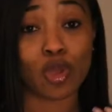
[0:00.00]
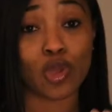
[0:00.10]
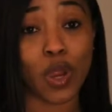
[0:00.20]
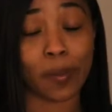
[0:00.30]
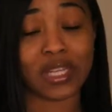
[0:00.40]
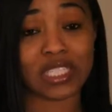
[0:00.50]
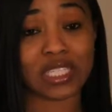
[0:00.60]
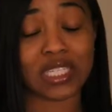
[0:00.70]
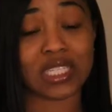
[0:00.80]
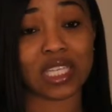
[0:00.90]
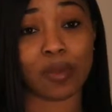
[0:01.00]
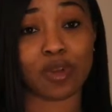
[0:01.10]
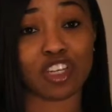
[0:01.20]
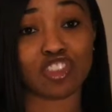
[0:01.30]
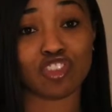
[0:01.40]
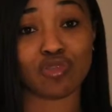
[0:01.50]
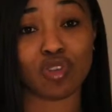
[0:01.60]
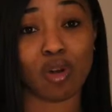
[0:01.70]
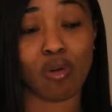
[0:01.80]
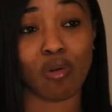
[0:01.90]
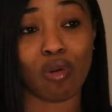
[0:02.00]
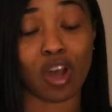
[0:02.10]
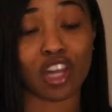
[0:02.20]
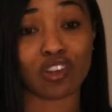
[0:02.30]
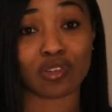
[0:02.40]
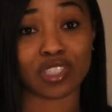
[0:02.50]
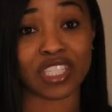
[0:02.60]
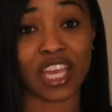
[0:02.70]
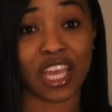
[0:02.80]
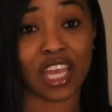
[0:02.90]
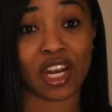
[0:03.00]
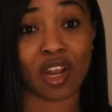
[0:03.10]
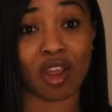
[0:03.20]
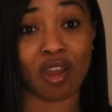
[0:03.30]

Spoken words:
You're mentally stuck because you don't understand